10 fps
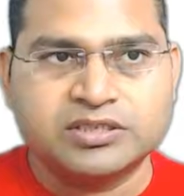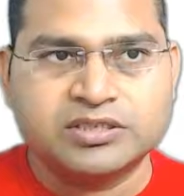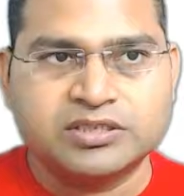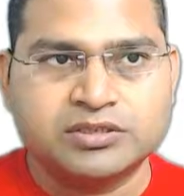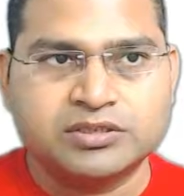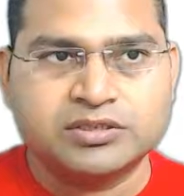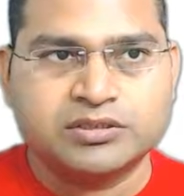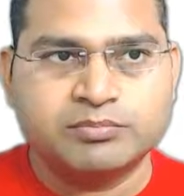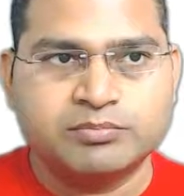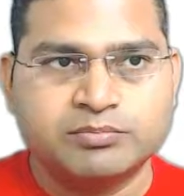loaded, you
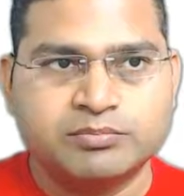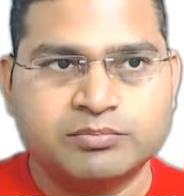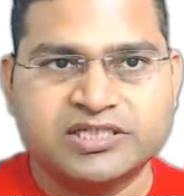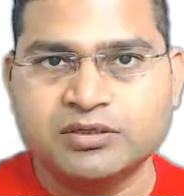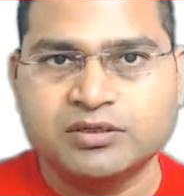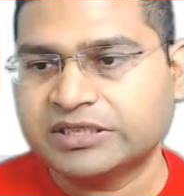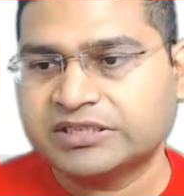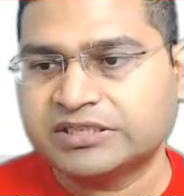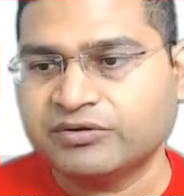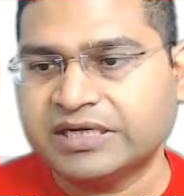can see in the right
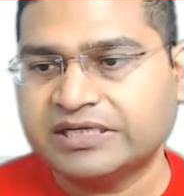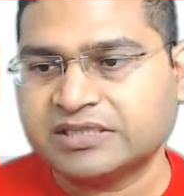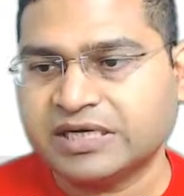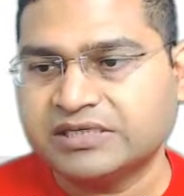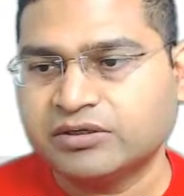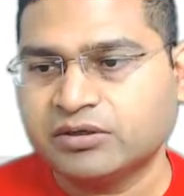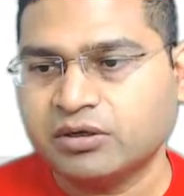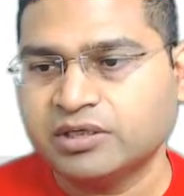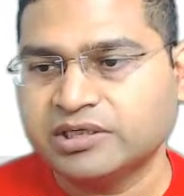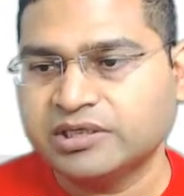hand side
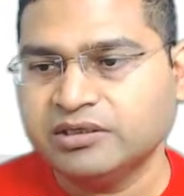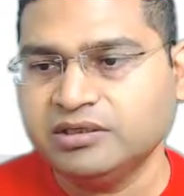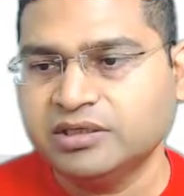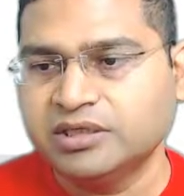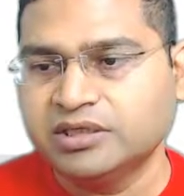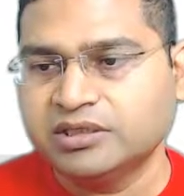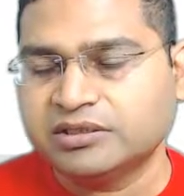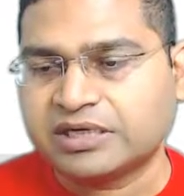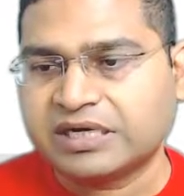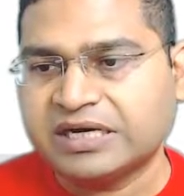corner here
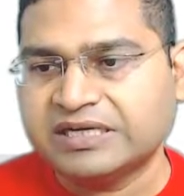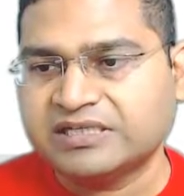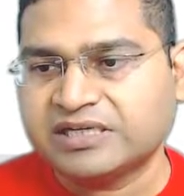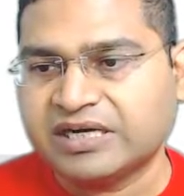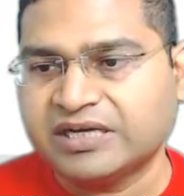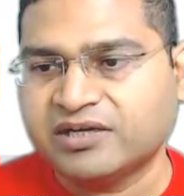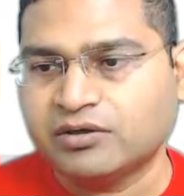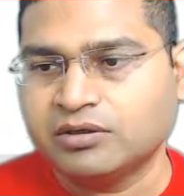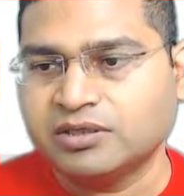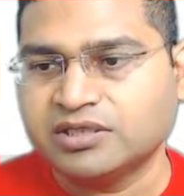the Kite
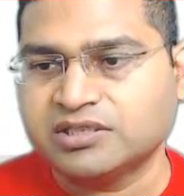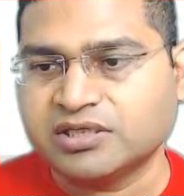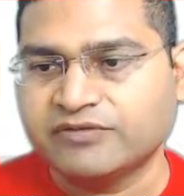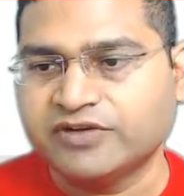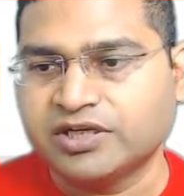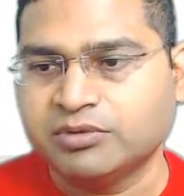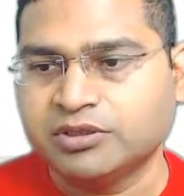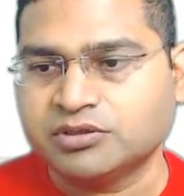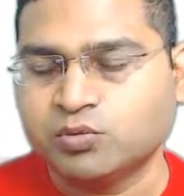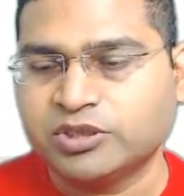icon is
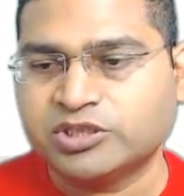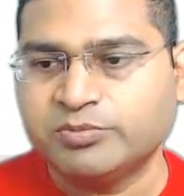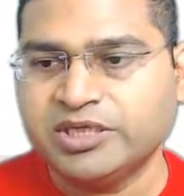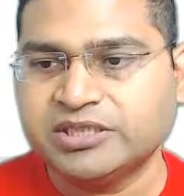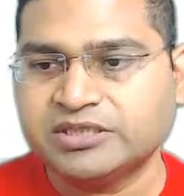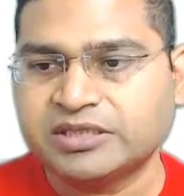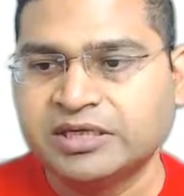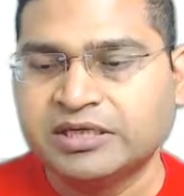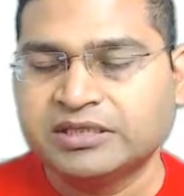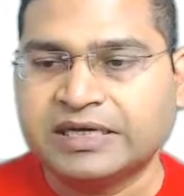available. So which means
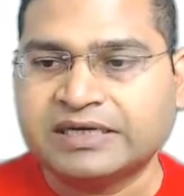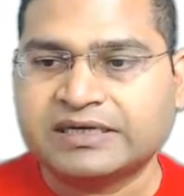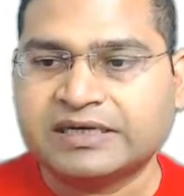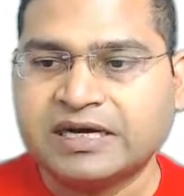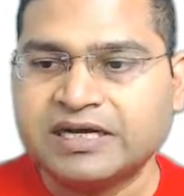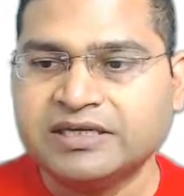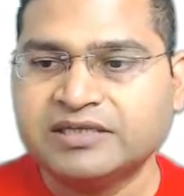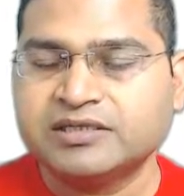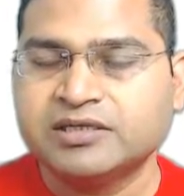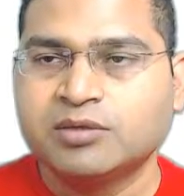that
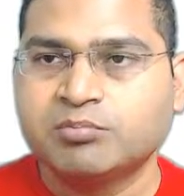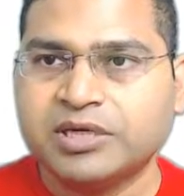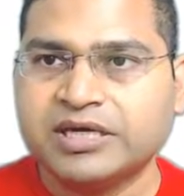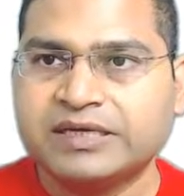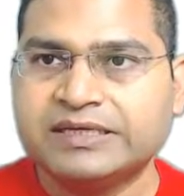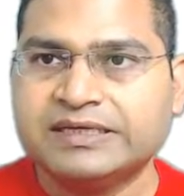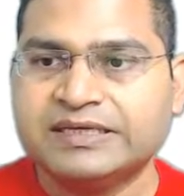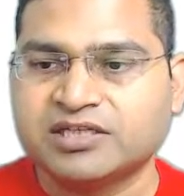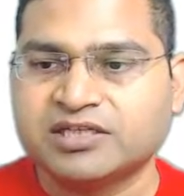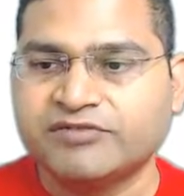Kite plugin
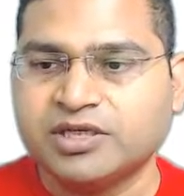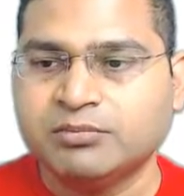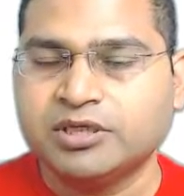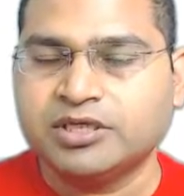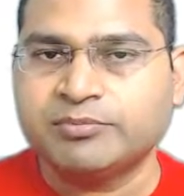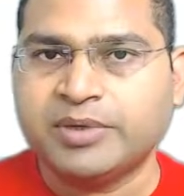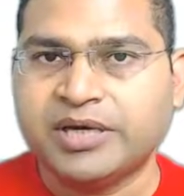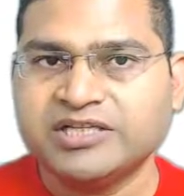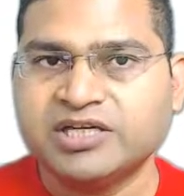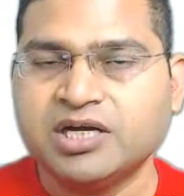is available in
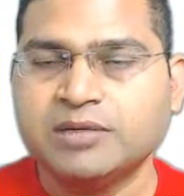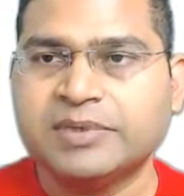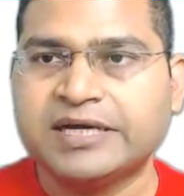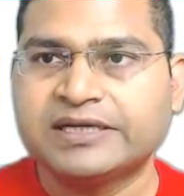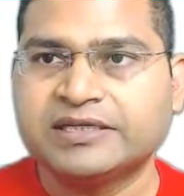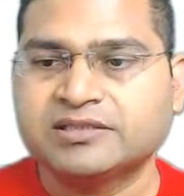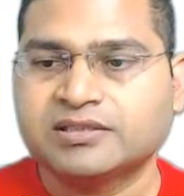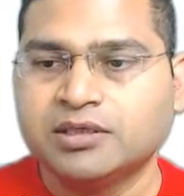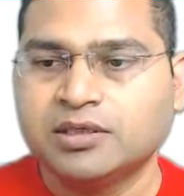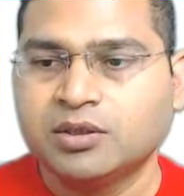PyCharm and
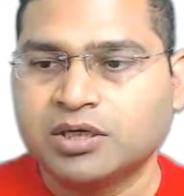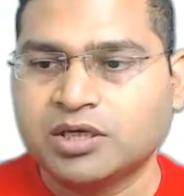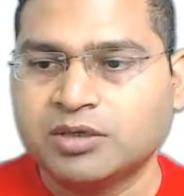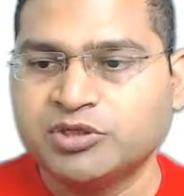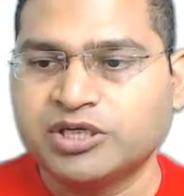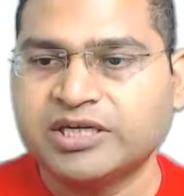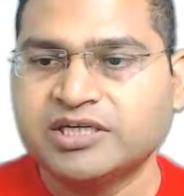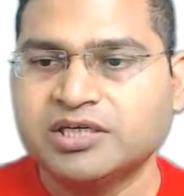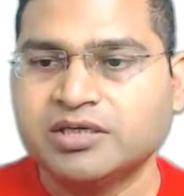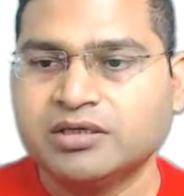it's
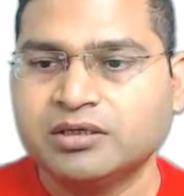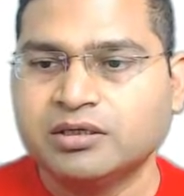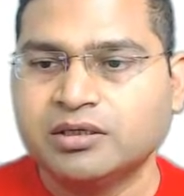communicating